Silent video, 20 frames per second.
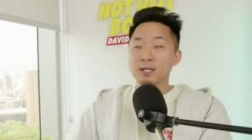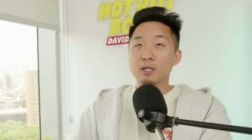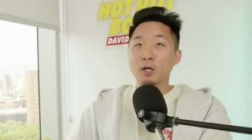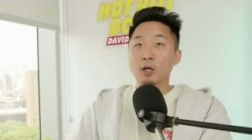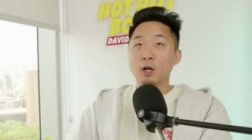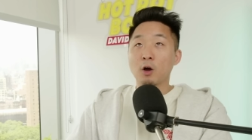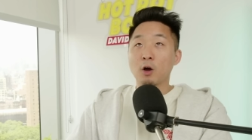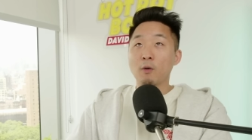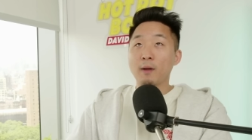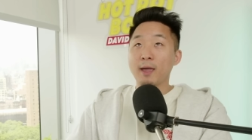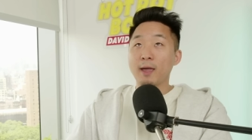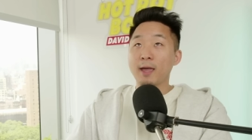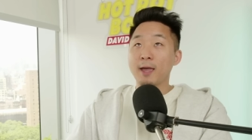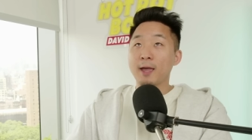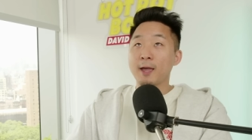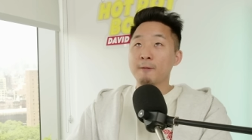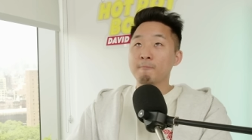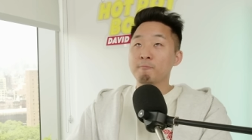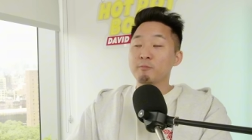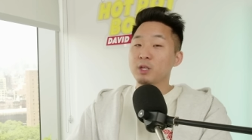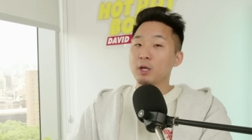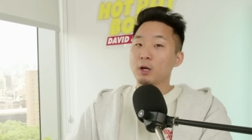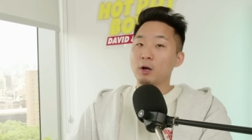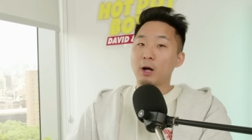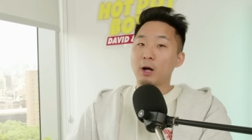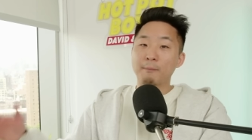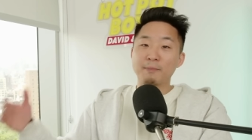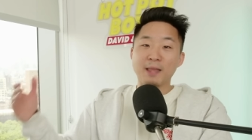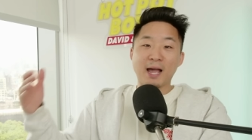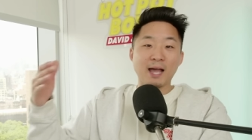now. you know, and, you know,
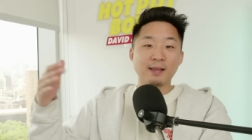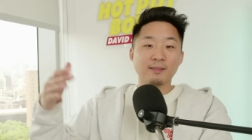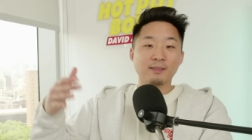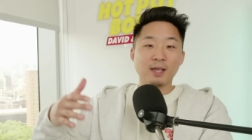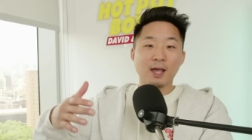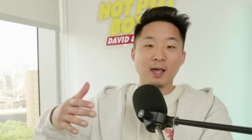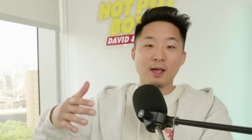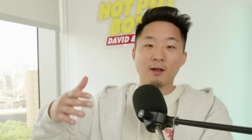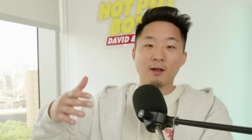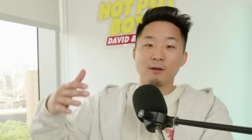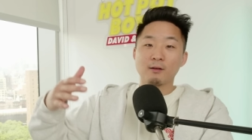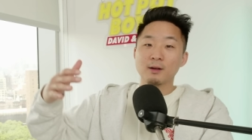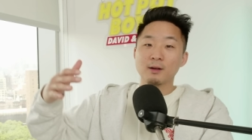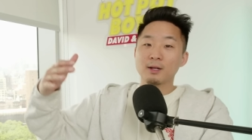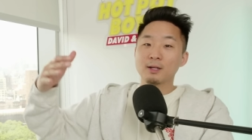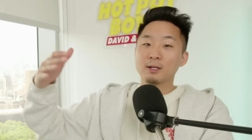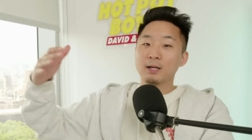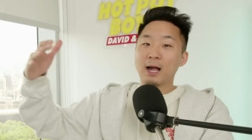I'm not there.